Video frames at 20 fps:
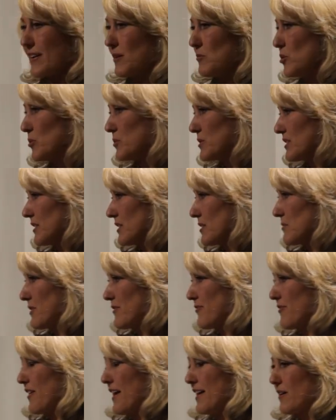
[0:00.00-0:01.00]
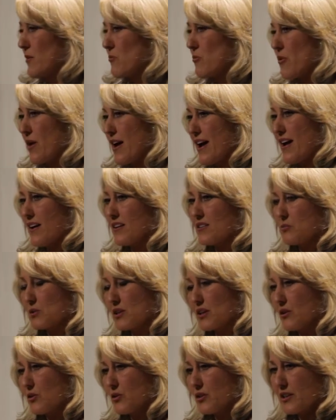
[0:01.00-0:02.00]
I'm always going to be fat, I'm round, when I
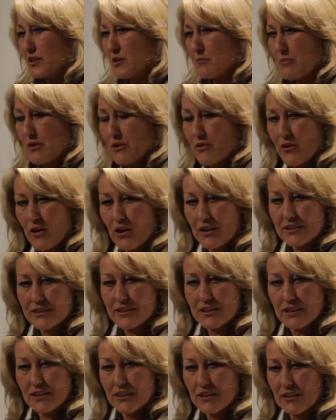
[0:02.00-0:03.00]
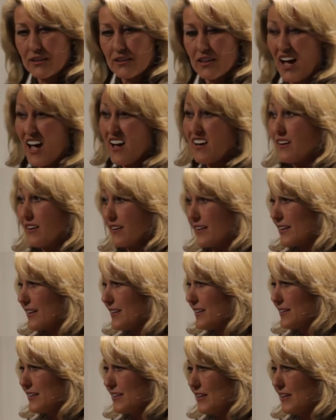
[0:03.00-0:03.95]
look in the mirror, I see ugly,